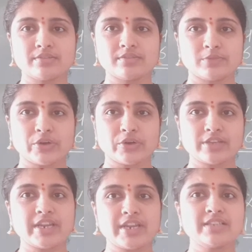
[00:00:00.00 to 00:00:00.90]
Okay
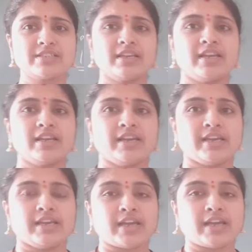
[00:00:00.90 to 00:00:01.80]
students?
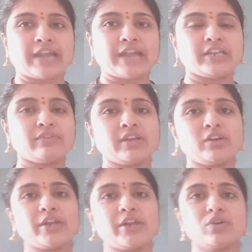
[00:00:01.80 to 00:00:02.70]
Antony van
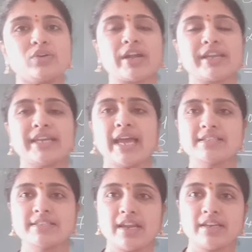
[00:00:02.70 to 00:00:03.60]
Leeuwenhoek, what he has
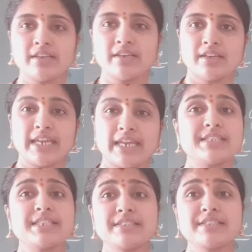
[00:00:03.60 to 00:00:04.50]
done in
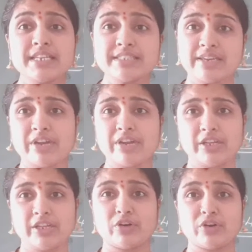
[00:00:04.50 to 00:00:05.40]

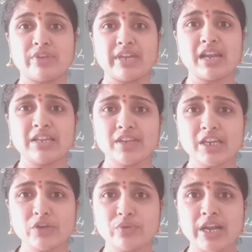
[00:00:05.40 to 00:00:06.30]
1674? We are living in
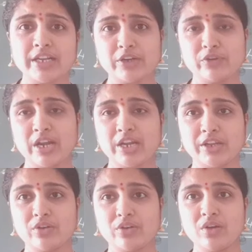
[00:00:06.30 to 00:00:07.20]
2020, no?
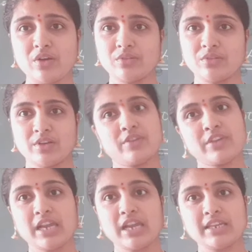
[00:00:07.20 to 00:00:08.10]
We are
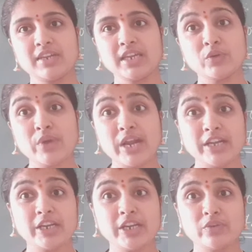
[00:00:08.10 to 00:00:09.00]
living in
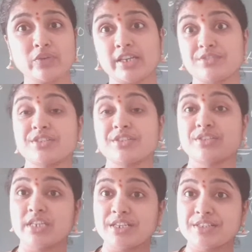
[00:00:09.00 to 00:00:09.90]
2020,
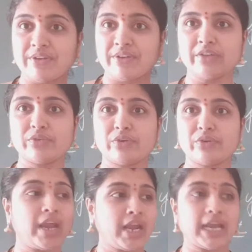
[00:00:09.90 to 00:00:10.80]
1674,
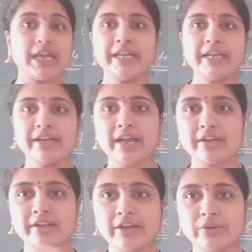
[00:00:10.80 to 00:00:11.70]
18,
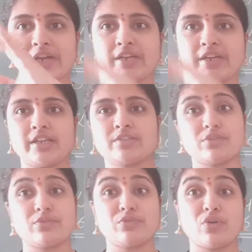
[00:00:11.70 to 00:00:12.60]
19, 20. So
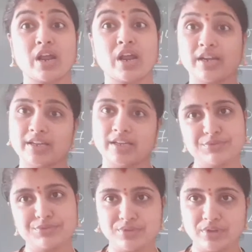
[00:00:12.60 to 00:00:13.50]
400 years,
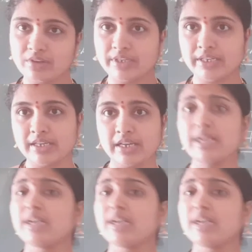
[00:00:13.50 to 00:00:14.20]
no? Nearly.